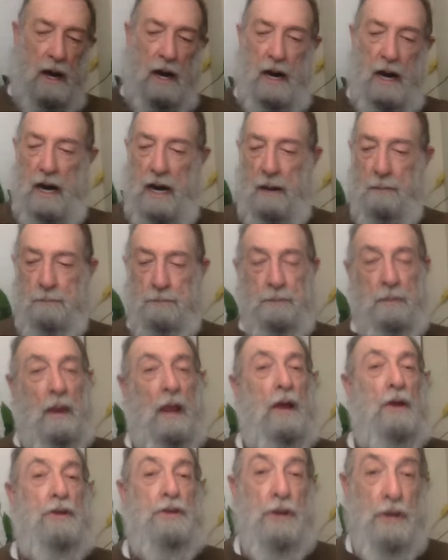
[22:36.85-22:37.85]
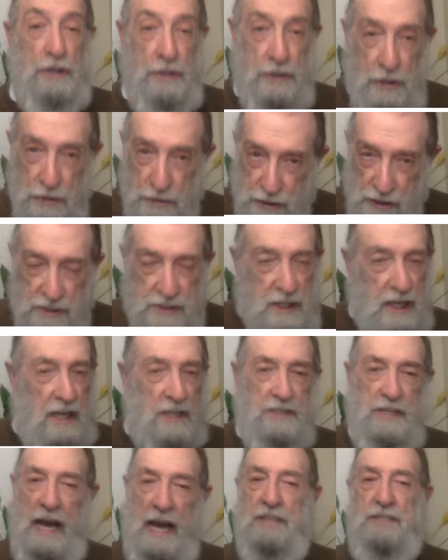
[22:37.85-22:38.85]
Um, you can do just the
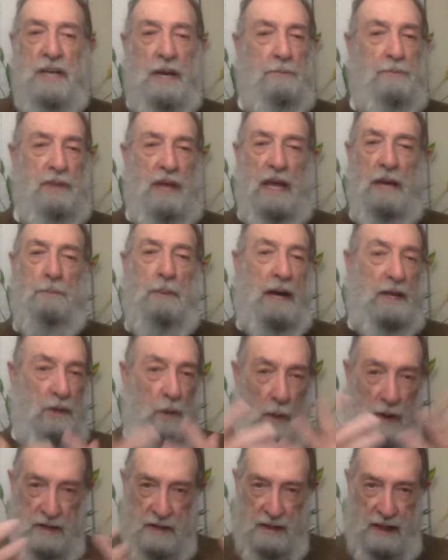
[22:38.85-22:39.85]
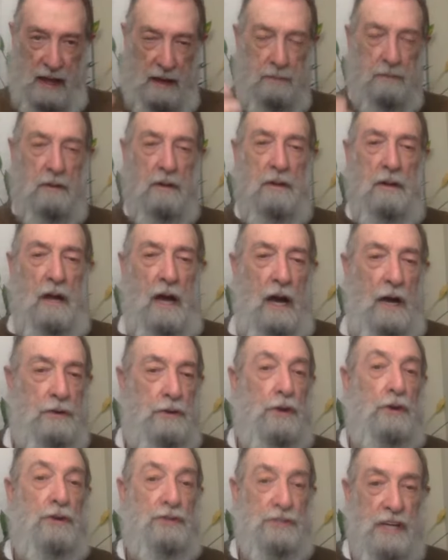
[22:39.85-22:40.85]
exact same thing by going to that Uh,
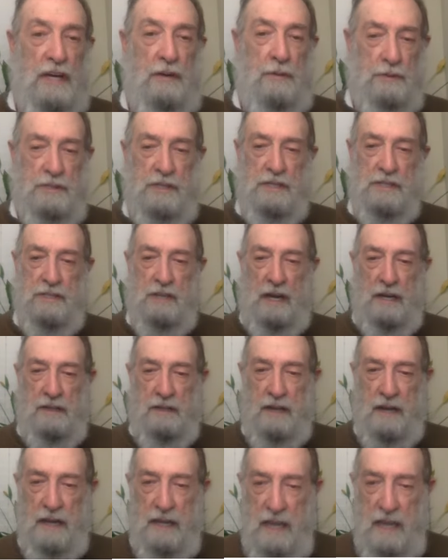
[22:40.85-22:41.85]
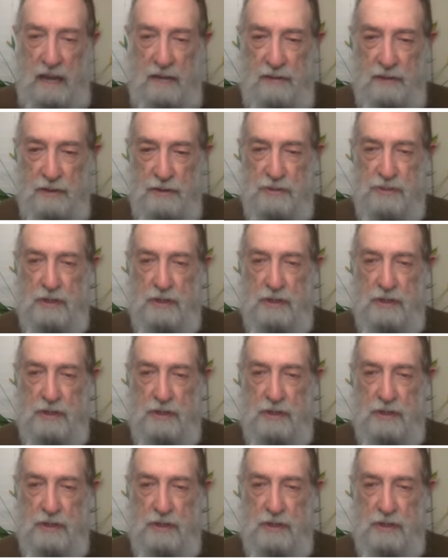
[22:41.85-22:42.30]
nuke secrecy site that I gave you.